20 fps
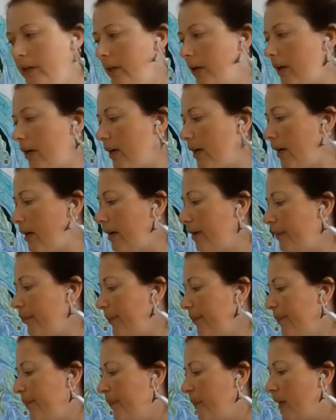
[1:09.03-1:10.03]

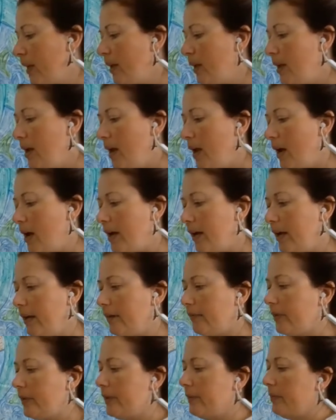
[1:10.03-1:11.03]
I
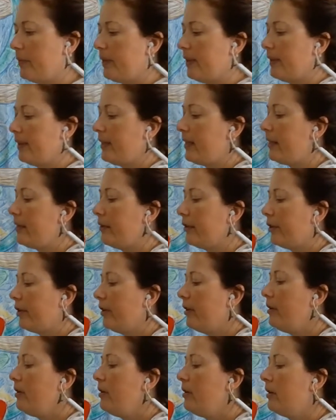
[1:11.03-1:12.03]
have some
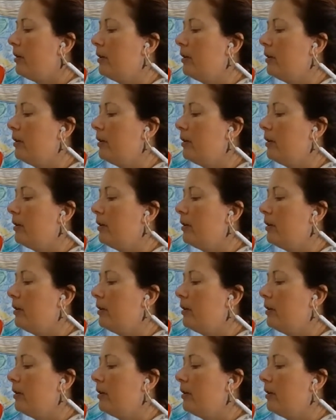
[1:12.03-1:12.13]
cedar.